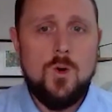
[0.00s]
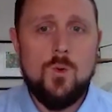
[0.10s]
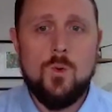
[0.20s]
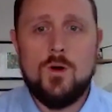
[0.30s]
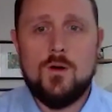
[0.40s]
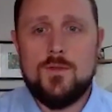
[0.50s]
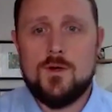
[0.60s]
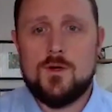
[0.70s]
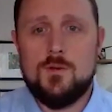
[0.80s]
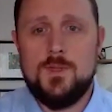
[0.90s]
or there
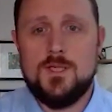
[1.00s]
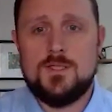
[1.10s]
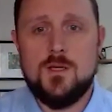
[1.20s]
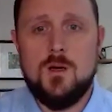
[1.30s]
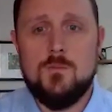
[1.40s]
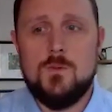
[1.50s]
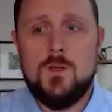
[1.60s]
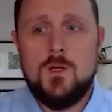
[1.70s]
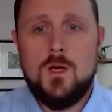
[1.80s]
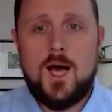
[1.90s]
could be some
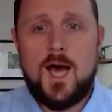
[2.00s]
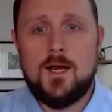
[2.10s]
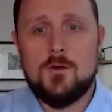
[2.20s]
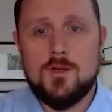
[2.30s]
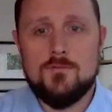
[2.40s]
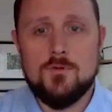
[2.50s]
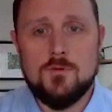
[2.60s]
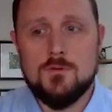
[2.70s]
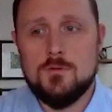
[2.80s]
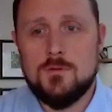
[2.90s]
higher
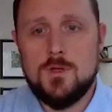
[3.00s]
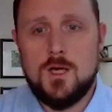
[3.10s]
level